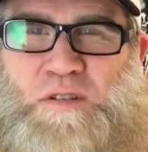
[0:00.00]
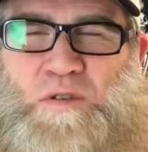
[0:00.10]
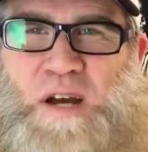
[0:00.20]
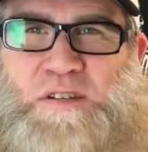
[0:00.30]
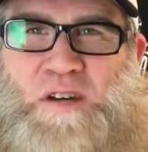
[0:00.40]
It
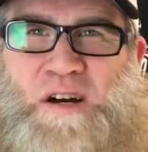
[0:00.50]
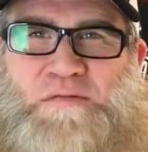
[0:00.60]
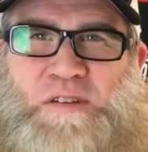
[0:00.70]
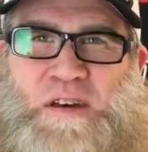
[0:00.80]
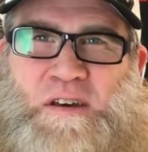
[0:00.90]
dries
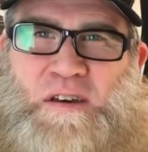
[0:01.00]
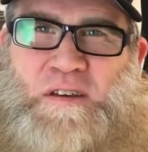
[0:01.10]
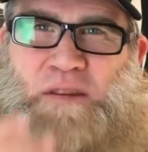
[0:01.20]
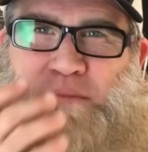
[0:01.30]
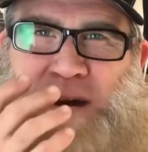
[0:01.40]
off
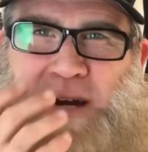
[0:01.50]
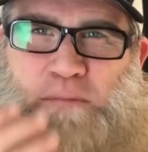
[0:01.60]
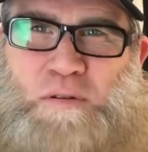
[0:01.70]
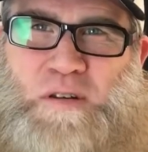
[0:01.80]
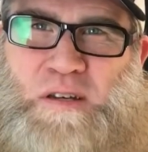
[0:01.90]
in the
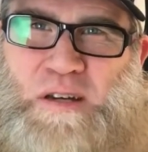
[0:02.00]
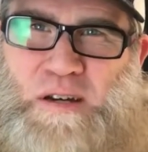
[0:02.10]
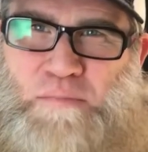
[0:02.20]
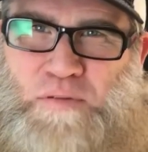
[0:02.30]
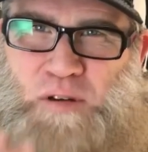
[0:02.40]
back pretty
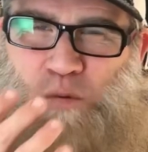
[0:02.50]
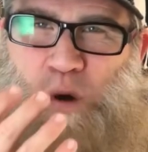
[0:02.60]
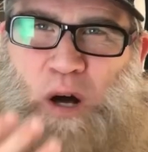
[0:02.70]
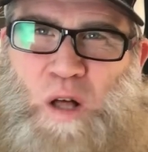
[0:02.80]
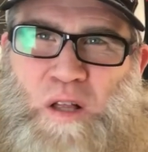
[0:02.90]
uh, pretty
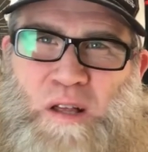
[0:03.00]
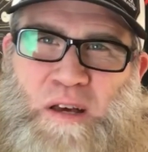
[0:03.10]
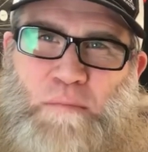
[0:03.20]
well,